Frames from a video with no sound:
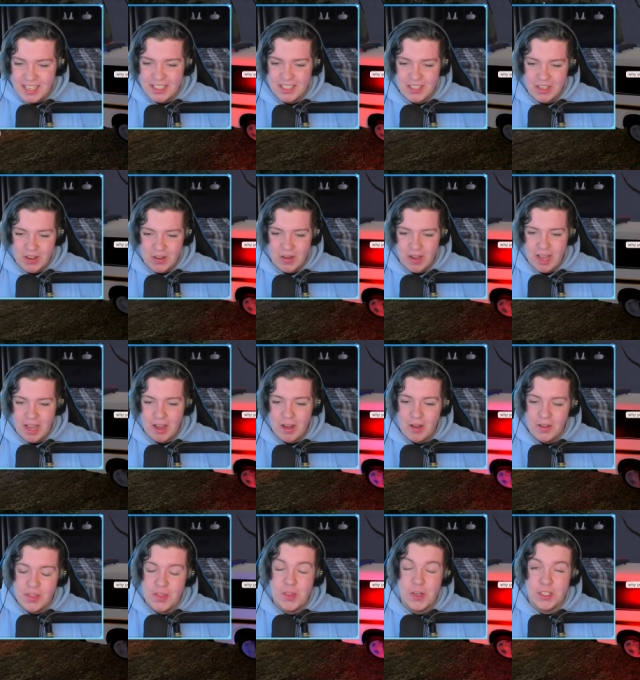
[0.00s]
So
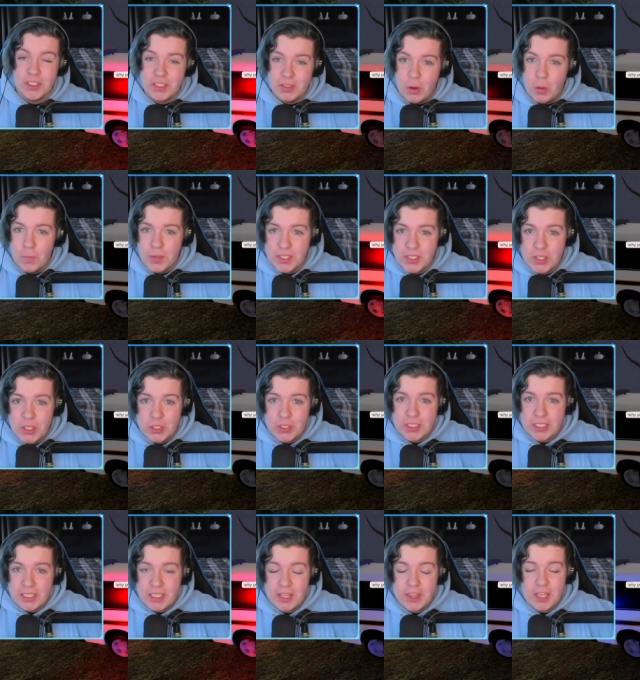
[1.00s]
uh, almost
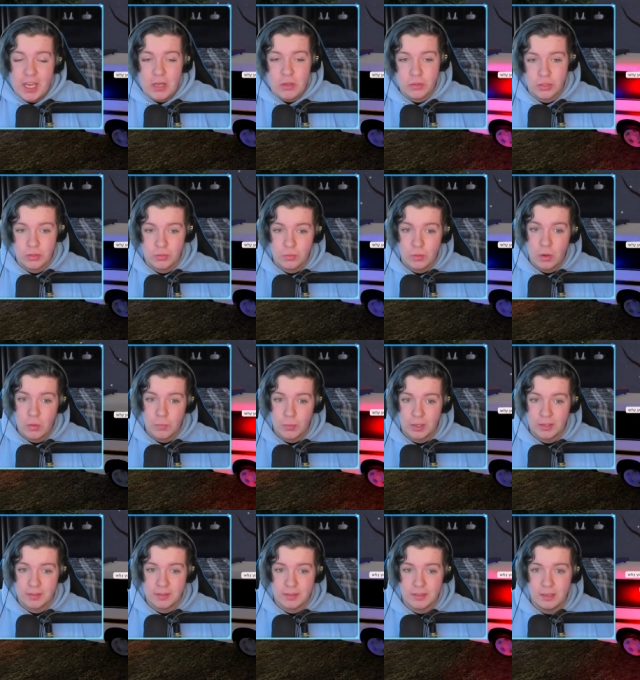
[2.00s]
13,000
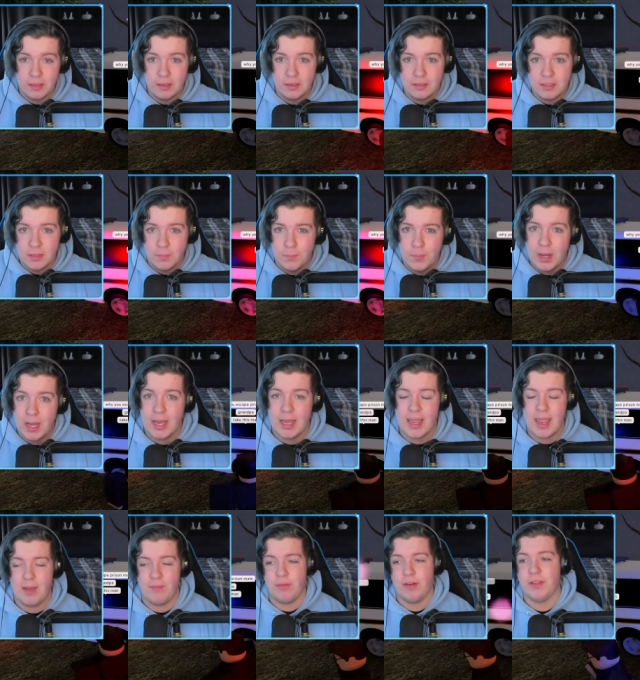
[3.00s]
Robux to, to buy
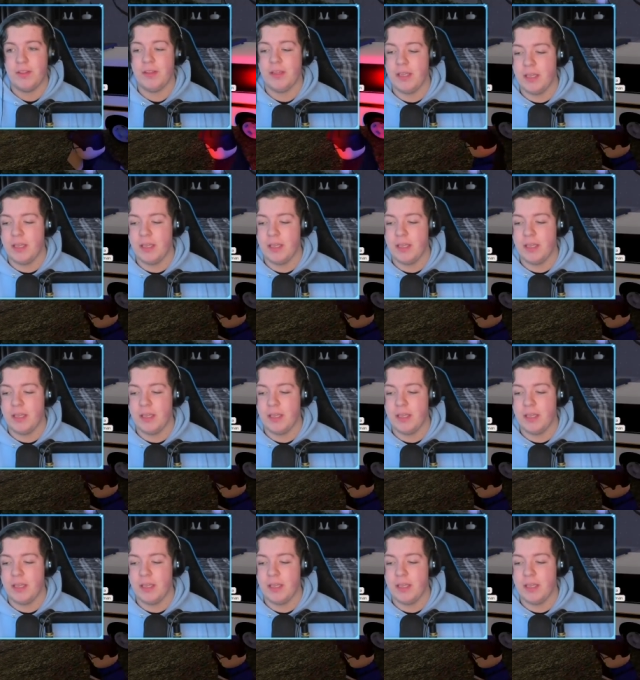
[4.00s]
everything